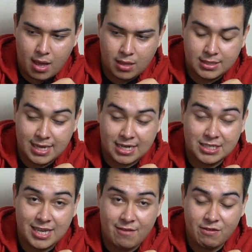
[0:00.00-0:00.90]
this is
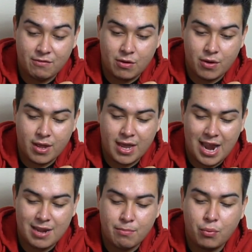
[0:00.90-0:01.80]
actually Cafe Verona.
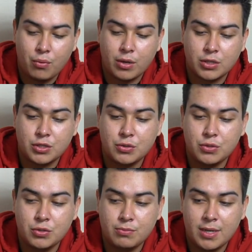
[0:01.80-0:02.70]
I didn't pour
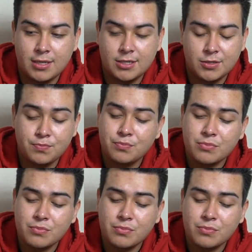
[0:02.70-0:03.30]
too much.